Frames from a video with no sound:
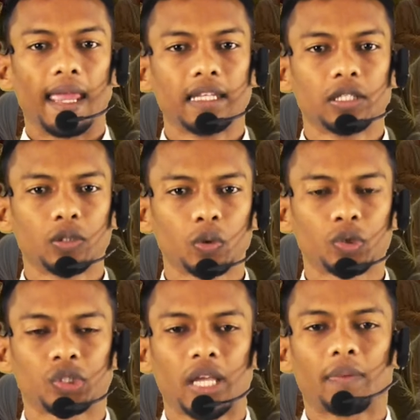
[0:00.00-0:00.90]
In Luke
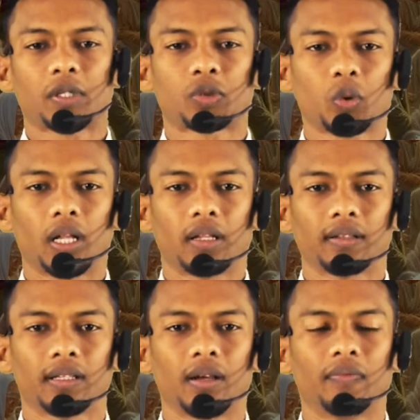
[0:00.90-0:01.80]
chapter
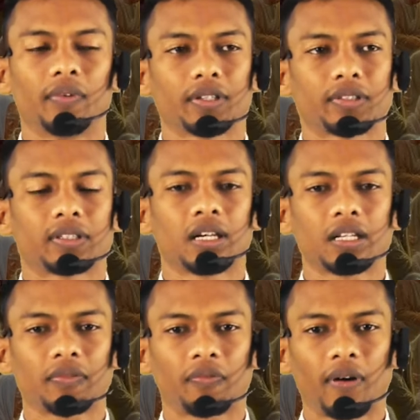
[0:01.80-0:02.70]
12, verse
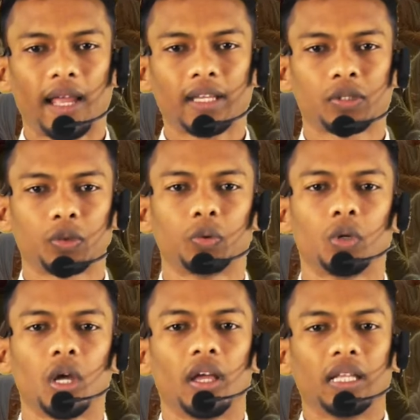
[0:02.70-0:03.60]
35 to
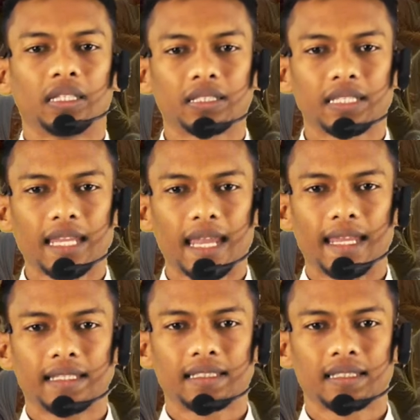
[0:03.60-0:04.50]

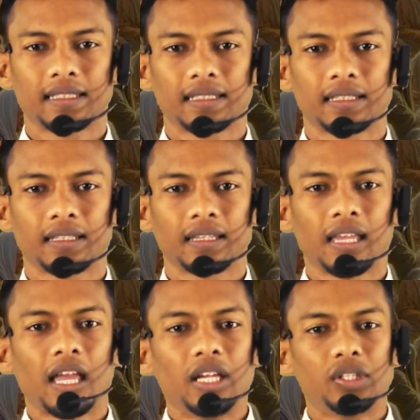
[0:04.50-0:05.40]
38,
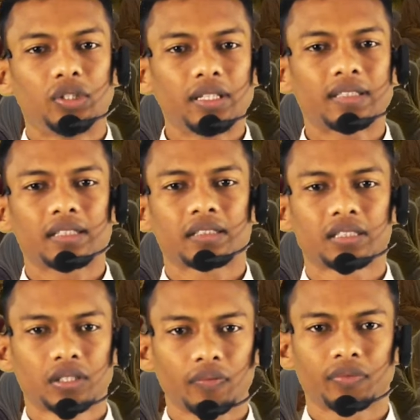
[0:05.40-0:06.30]
Jesus
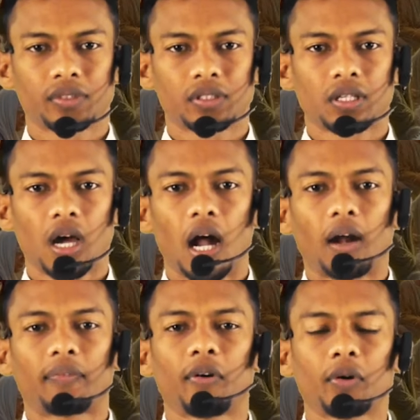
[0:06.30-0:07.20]
shifts
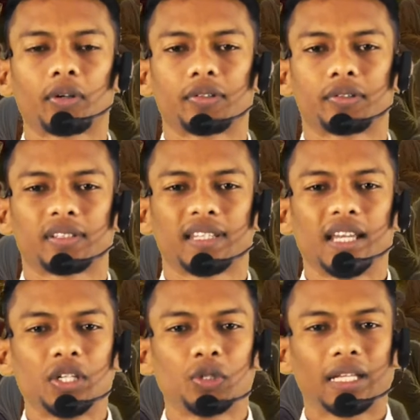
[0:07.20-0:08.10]
our focus
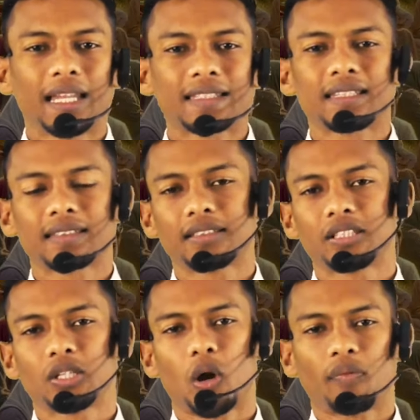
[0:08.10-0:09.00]
to the
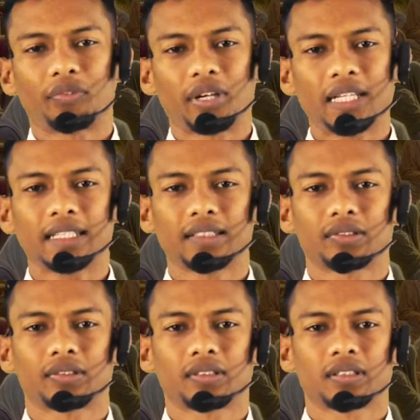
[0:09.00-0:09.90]
necessity of
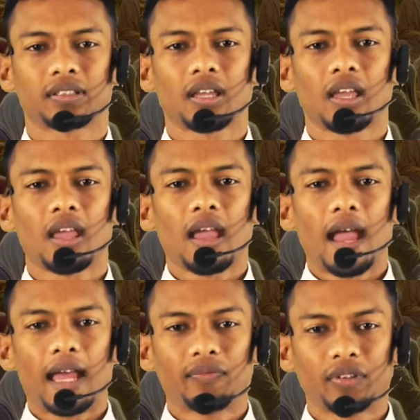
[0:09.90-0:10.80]
readiness
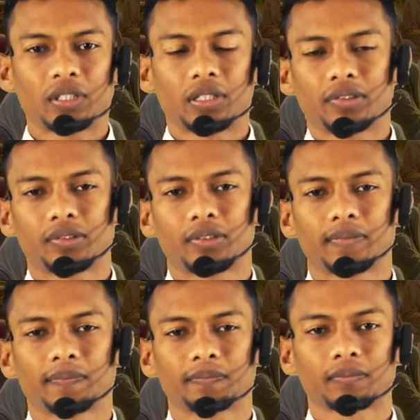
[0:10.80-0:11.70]
and vigilance.